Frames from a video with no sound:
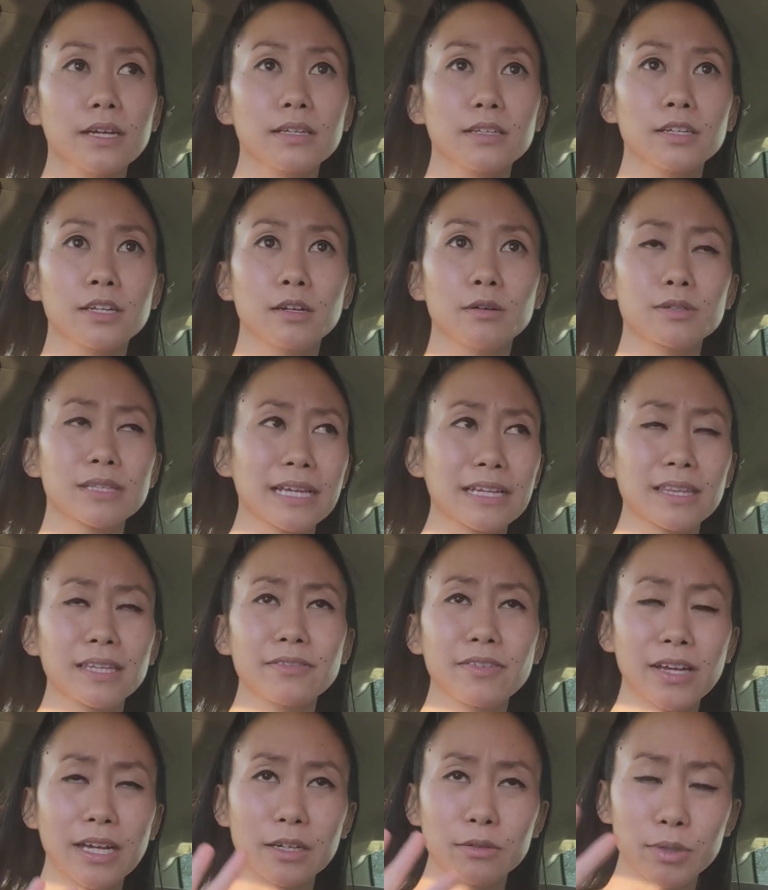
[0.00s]
You know, it was like
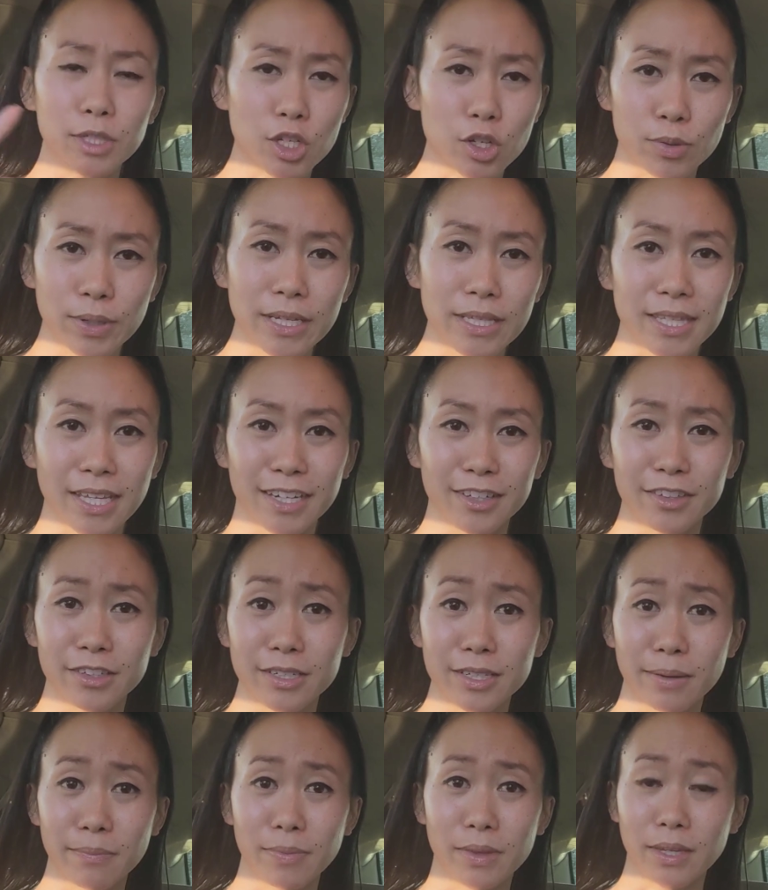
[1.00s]
living at a retreat center or
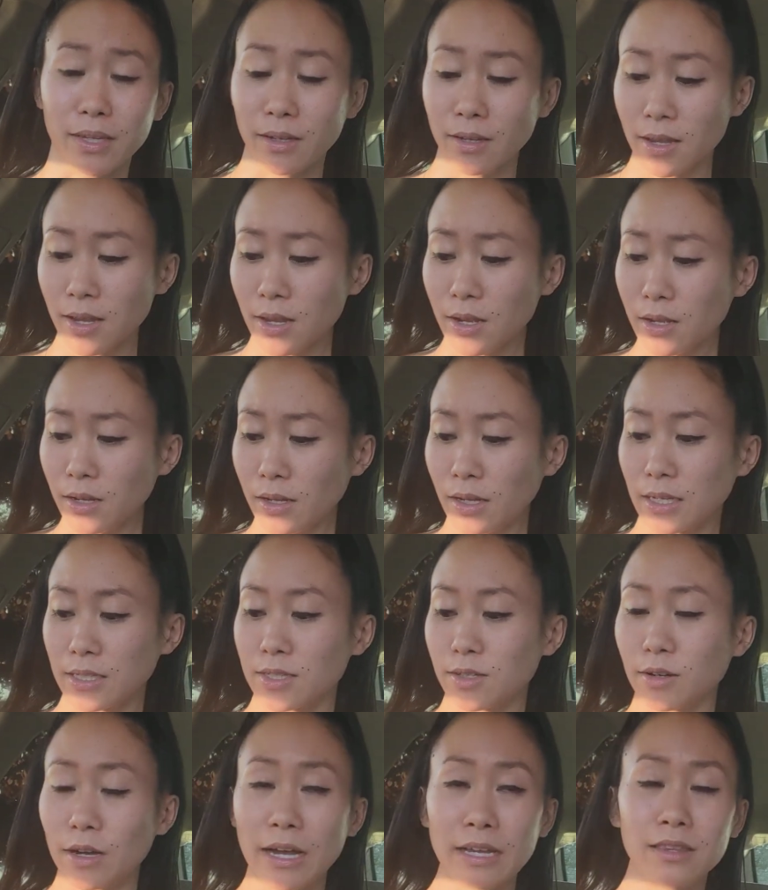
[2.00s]
something. And
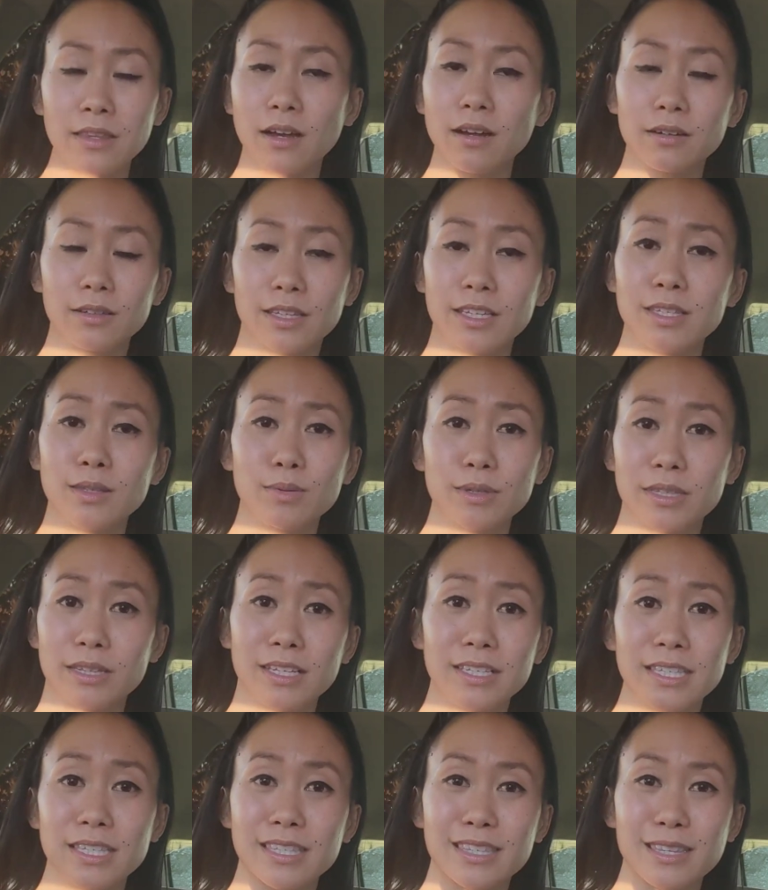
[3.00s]
so I thought this
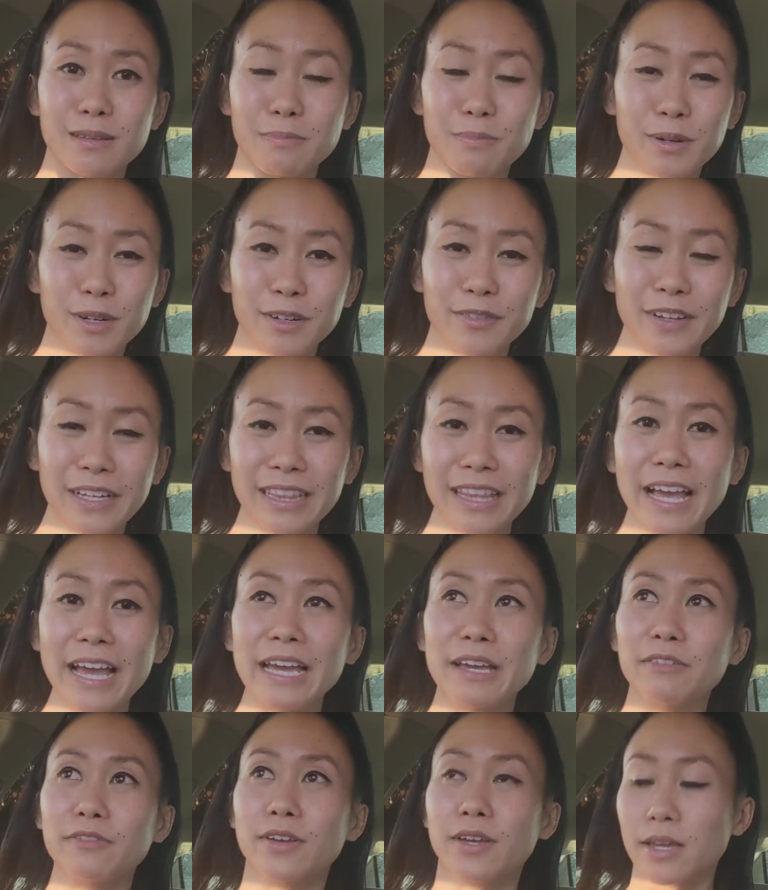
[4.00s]
is the perfect
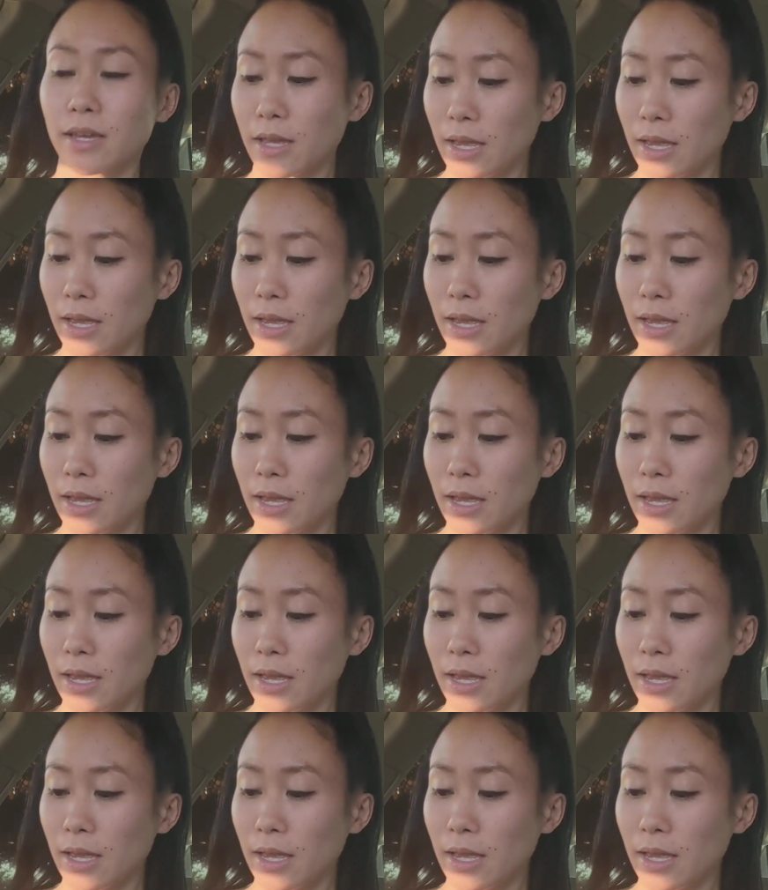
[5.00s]
life.